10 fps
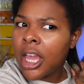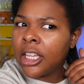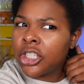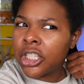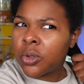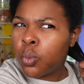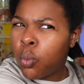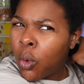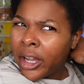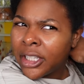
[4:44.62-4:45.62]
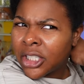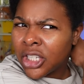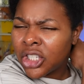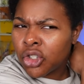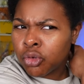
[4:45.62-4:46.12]
and just want
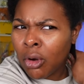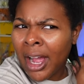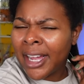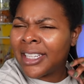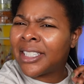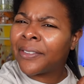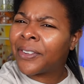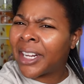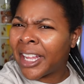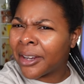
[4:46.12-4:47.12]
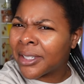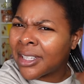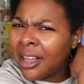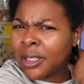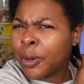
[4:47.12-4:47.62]
to try different
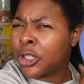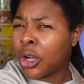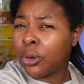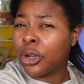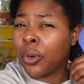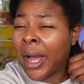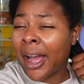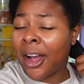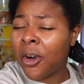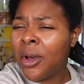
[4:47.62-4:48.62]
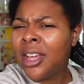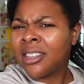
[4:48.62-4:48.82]
hairstyles but don't know how,